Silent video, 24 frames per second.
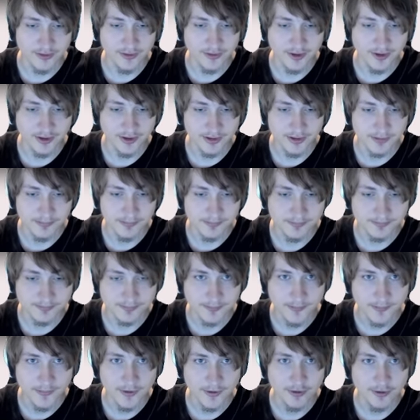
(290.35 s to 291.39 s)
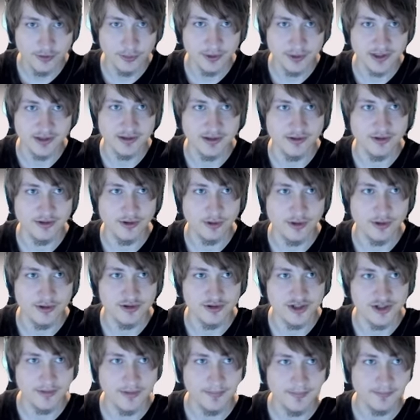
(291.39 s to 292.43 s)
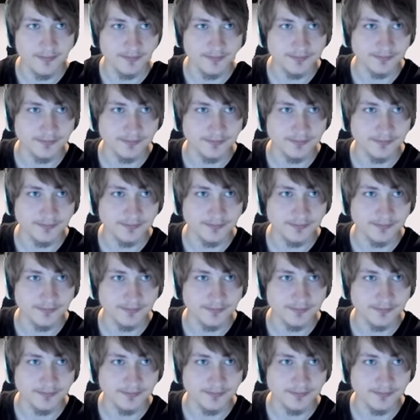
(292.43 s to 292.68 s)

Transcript: a second so we can install the gem.